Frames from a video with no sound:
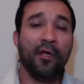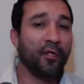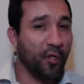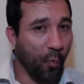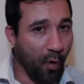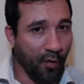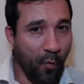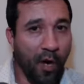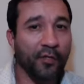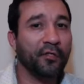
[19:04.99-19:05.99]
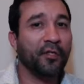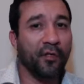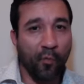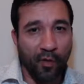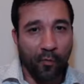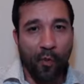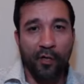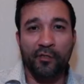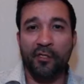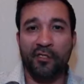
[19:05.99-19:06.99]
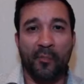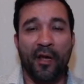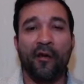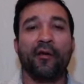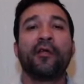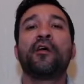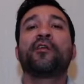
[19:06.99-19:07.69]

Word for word: You want to watch it. You want to watch it as a parent,